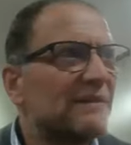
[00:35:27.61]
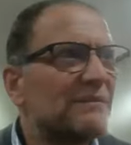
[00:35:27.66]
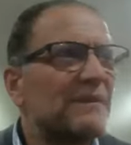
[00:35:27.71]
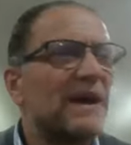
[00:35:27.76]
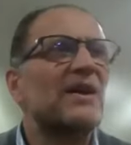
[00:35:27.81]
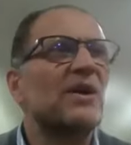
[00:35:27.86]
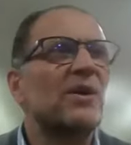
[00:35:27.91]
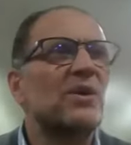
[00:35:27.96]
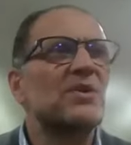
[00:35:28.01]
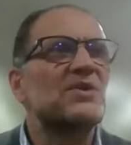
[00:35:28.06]

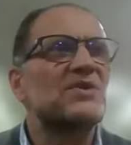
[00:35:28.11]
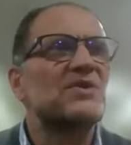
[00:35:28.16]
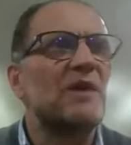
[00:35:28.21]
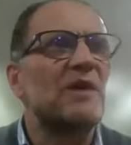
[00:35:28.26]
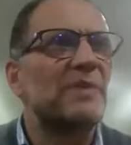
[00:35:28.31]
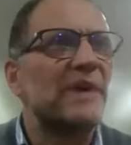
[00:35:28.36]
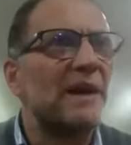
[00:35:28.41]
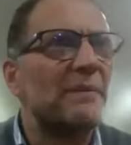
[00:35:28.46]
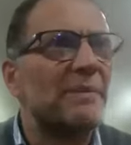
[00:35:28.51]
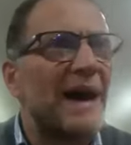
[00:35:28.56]
might
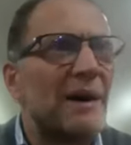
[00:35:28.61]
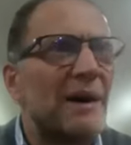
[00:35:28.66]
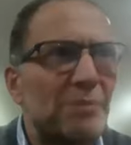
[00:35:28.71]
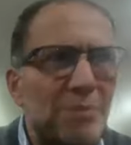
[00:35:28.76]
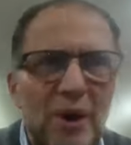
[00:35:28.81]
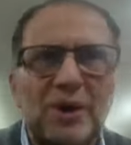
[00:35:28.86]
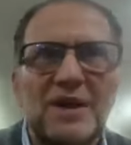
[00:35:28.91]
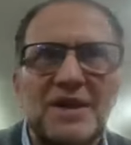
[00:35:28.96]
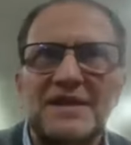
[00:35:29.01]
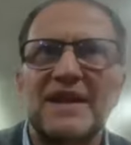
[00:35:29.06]
also be about
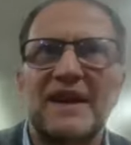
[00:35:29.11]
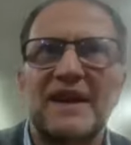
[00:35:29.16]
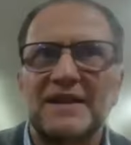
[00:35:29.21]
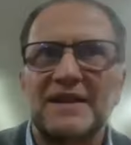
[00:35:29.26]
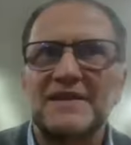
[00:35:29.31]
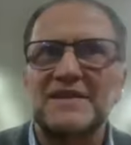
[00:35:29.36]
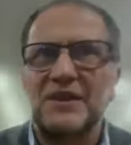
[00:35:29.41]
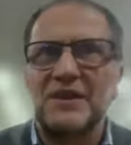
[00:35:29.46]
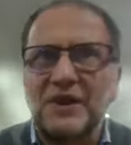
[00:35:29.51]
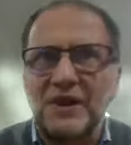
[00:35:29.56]

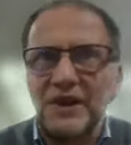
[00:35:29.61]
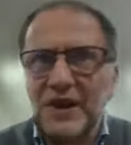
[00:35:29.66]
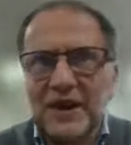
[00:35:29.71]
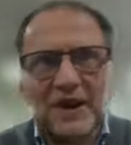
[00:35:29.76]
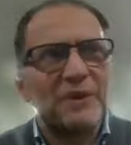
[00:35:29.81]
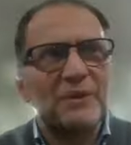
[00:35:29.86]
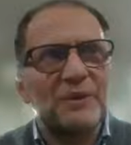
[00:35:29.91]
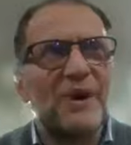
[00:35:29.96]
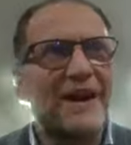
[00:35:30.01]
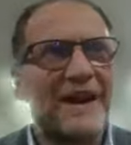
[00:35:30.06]
politics or
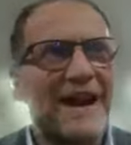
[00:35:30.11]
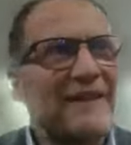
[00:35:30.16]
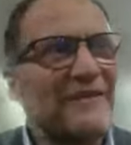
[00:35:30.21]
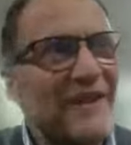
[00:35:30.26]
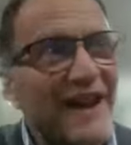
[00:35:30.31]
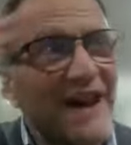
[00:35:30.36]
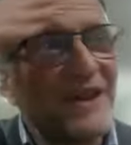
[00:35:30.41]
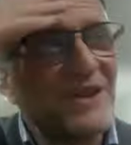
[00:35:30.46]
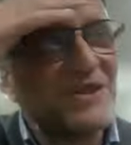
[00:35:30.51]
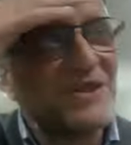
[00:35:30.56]

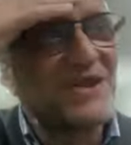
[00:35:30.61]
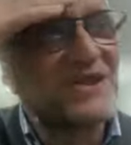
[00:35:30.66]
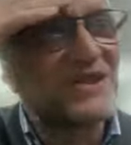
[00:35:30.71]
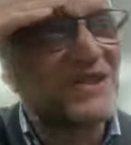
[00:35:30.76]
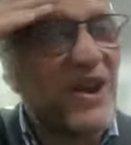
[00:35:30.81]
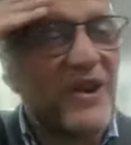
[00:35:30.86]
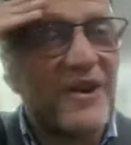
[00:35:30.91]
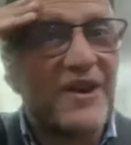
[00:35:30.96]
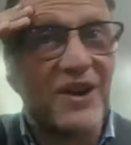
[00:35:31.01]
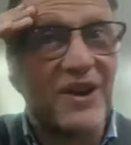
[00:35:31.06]
whatever else is
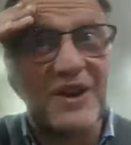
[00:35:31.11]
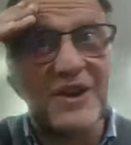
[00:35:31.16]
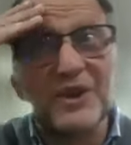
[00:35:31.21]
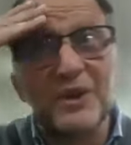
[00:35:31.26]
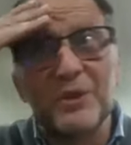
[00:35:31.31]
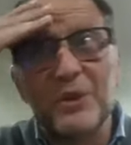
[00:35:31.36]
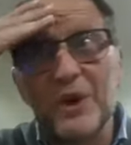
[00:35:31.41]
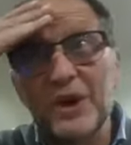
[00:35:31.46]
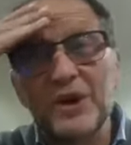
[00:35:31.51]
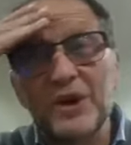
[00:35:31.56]
going on in
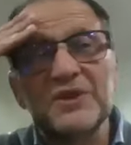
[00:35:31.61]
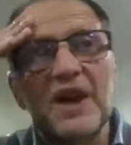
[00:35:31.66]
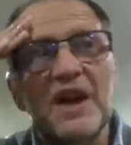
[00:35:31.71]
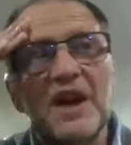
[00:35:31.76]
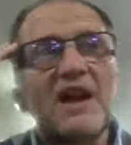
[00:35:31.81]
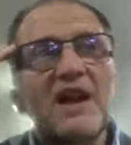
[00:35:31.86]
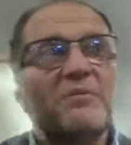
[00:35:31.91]
the world.